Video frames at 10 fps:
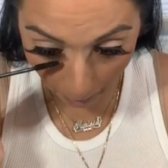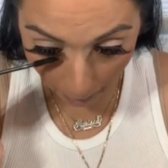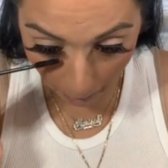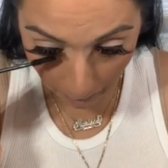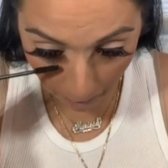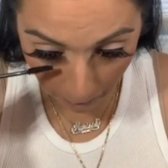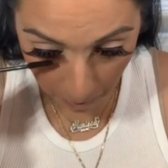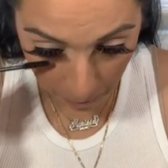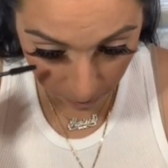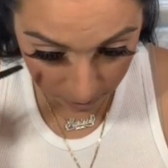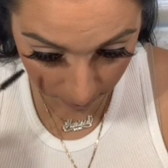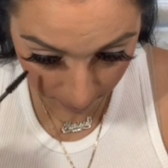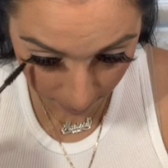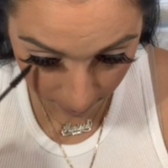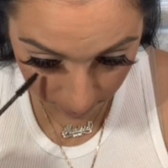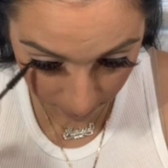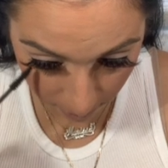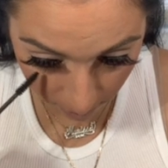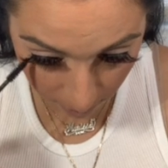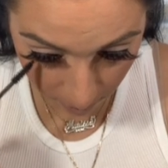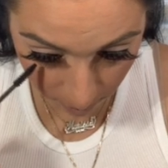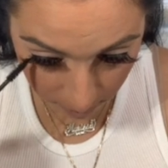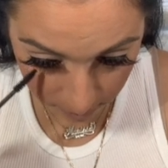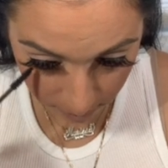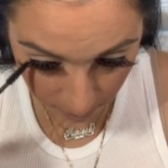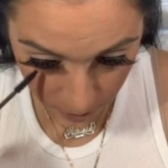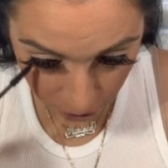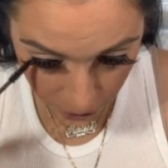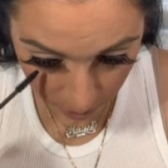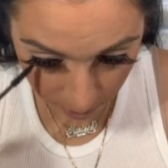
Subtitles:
I'm going to just lightly touch